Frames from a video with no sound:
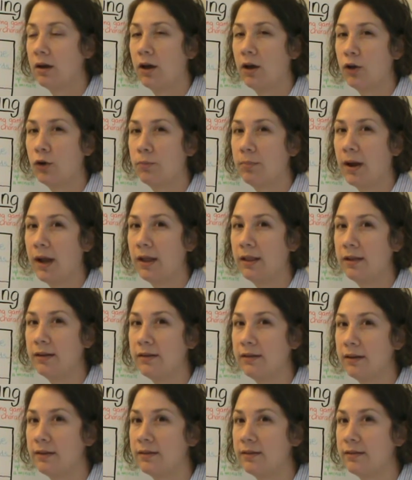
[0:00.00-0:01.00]
Autopilot
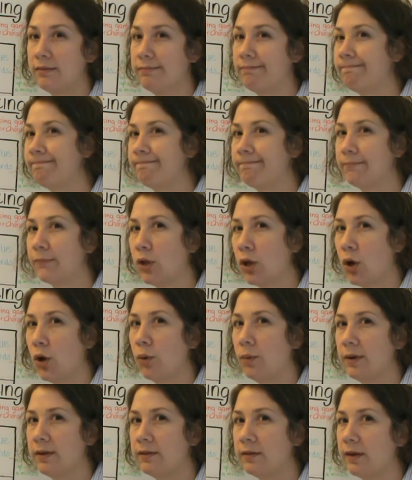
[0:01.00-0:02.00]
doesn't
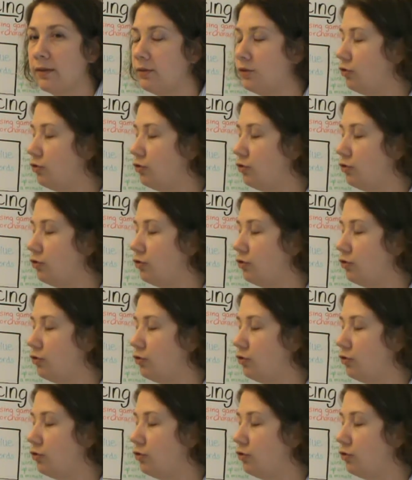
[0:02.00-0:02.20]
always get the